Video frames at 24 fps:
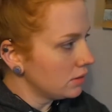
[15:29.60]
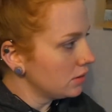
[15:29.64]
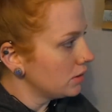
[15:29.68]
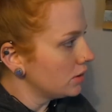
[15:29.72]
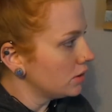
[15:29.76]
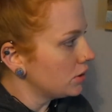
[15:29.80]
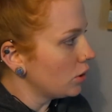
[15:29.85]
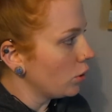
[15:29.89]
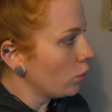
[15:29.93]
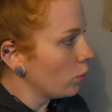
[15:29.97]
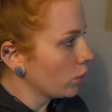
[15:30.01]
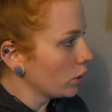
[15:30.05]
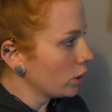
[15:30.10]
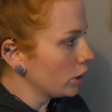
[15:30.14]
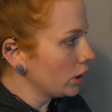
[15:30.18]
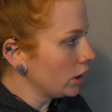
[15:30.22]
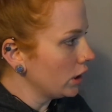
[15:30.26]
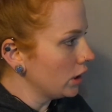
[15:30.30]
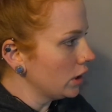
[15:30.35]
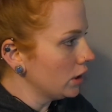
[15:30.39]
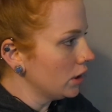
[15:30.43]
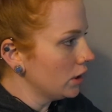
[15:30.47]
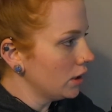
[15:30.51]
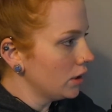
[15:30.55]
So we're
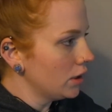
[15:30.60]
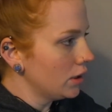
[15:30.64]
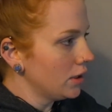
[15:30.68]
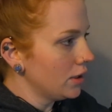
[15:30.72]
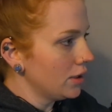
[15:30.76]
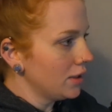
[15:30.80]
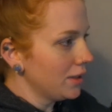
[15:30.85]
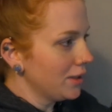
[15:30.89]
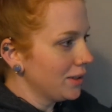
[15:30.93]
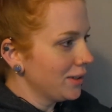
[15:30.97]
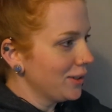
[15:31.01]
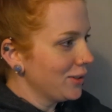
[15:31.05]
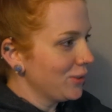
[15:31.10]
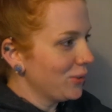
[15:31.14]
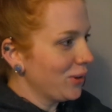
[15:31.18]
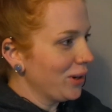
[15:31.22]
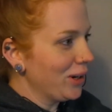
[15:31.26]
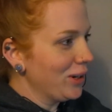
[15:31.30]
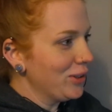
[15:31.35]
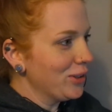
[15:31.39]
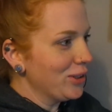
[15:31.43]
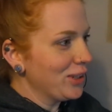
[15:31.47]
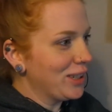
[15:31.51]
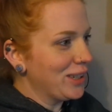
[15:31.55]
gonna... Why are
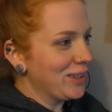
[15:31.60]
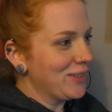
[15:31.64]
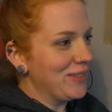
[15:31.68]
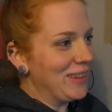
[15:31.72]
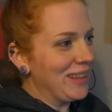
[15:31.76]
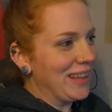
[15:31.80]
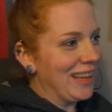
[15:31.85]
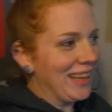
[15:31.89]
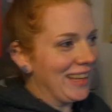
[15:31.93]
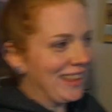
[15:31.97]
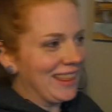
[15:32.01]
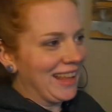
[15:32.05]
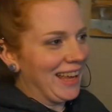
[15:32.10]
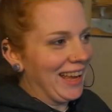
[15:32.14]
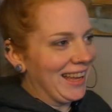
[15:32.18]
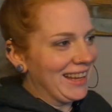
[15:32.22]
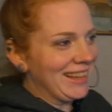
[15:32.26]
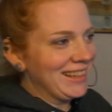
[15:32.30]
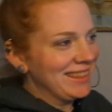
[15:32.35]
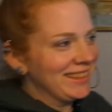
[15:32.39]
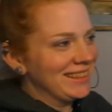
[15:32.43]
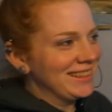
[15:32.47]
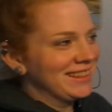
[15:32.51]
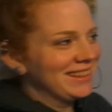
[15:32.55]
you looking at me like
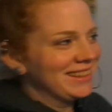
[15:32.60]
that?